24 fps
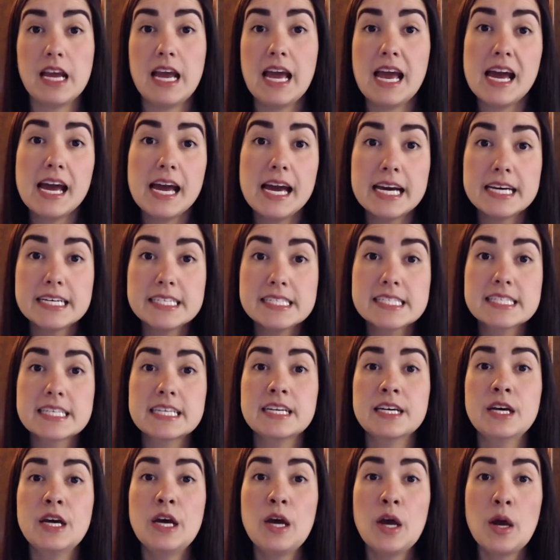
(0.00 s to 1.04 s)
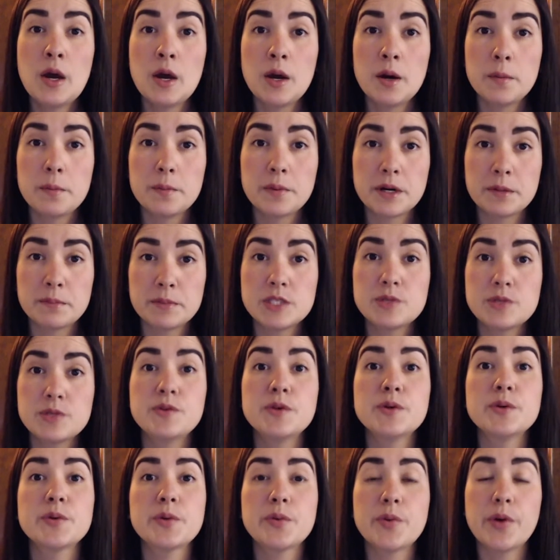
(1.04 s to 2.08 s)
ask purposeful
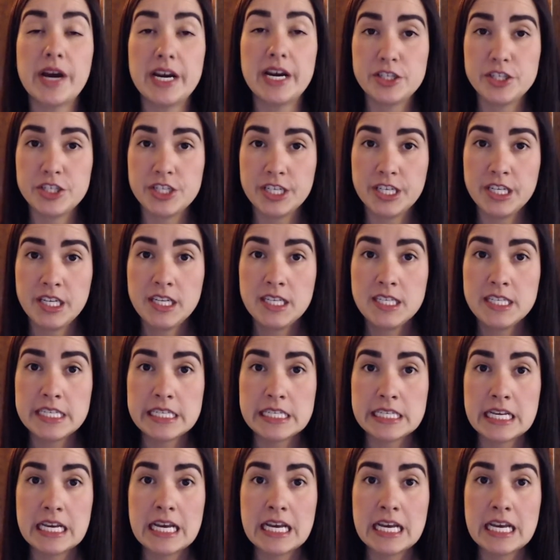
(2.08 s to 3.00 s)
questions,